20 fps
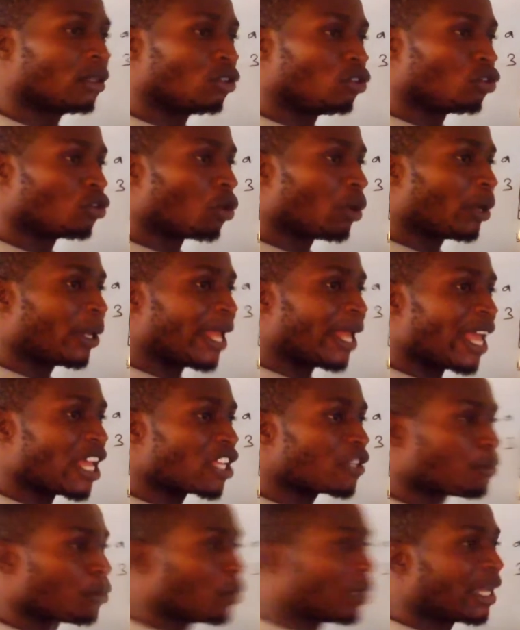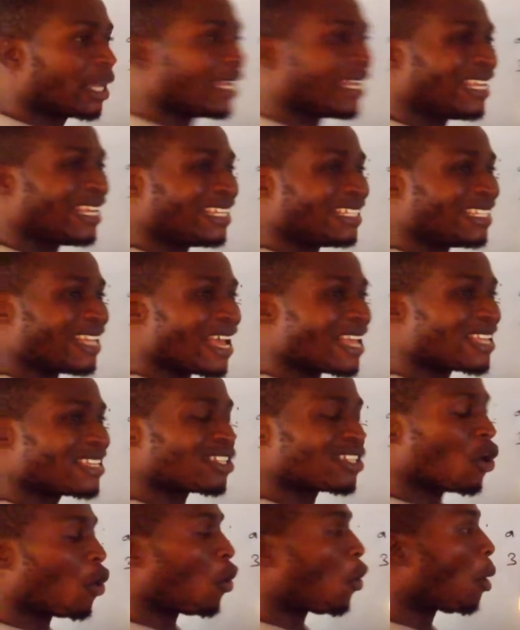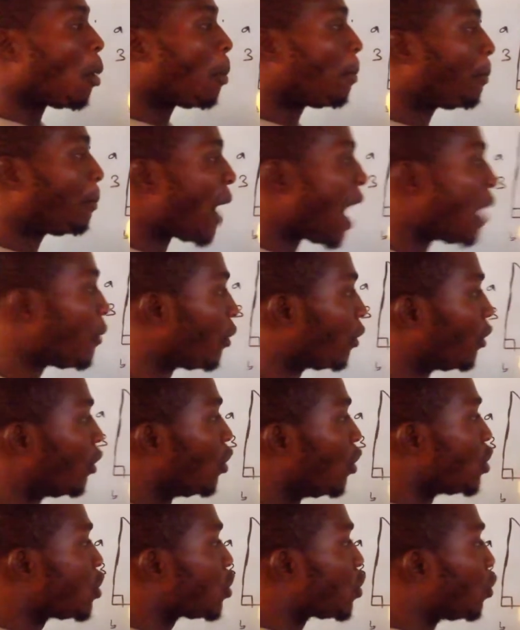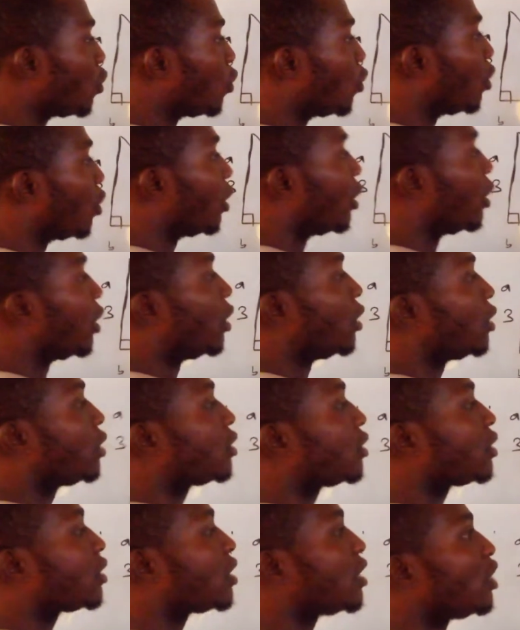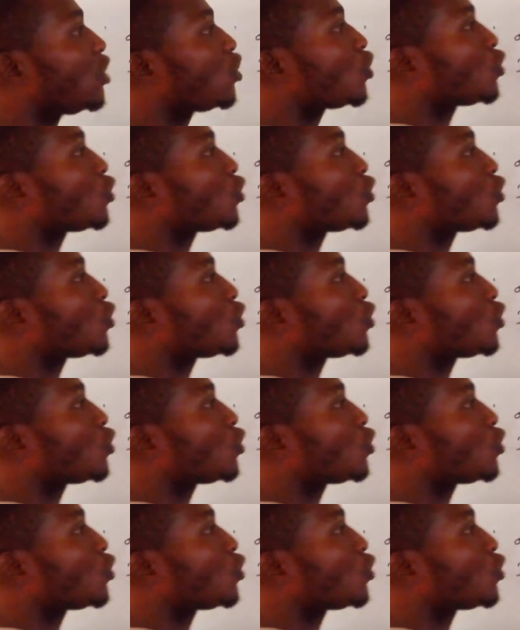We call it exponent, index, or power. So 3